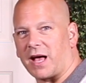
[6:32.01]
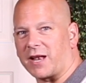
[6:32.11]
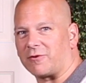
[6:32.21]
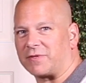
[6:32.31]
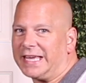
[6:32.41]
I
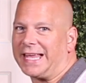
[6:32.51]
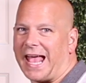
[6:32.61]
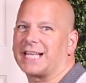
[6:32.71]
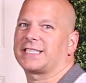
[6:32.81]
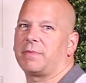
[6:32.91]
don't think it
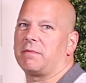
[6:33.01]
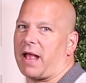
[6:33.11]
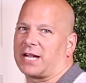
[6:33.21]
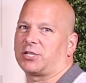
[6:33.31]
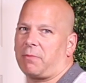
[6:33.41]
has to be
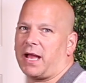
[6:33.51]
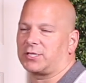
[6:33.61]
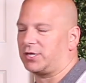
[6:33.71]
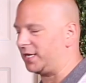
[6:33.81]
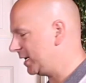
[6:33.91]

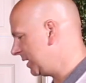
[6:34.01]
matchy-matchy.